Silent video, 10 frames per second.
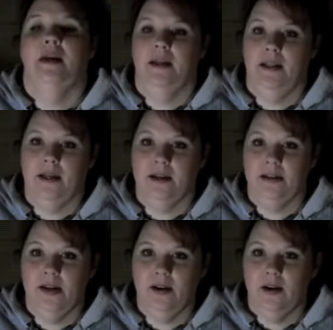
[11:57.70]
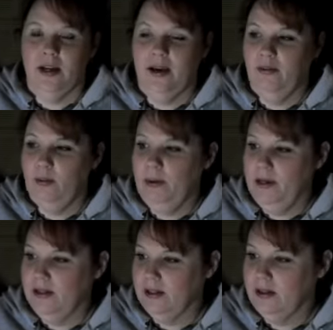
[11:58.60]
And like I said, I already have a
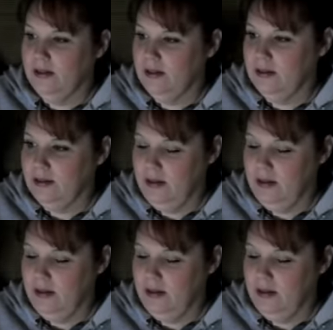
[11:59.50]
buzz because